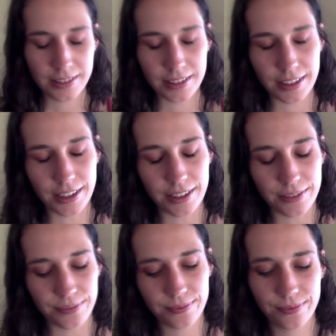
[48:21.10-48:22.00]
Yo,
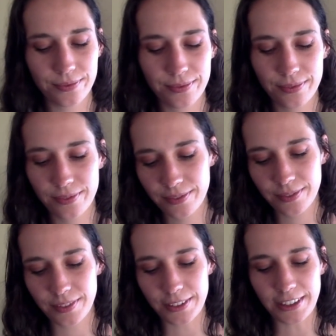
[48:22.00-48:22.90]

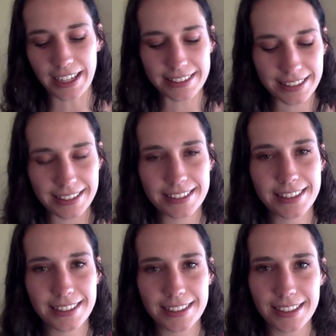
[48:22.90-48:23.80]
what
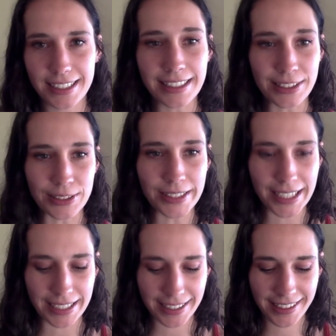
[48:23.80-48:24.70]
are you
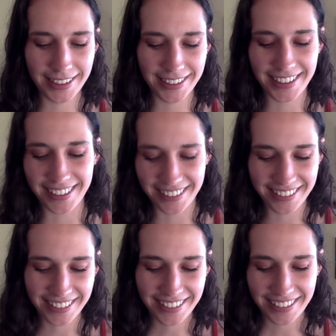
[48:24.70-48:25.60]
doing?
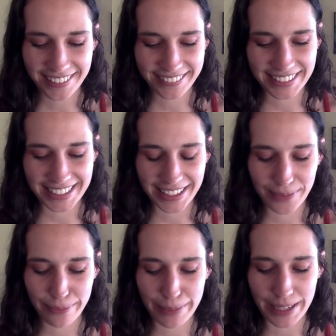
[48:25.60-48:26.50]
I'm
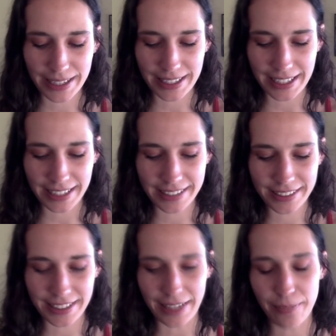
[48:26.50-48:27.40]
kidding, but like,
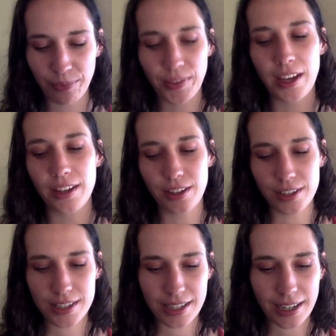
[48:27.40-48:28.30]
okay, you're
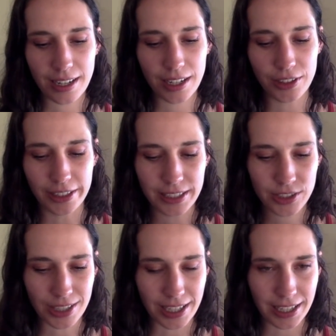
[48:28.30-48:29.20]
a star, you're here to
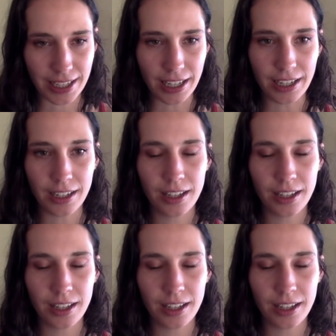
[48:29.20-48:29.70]
shine.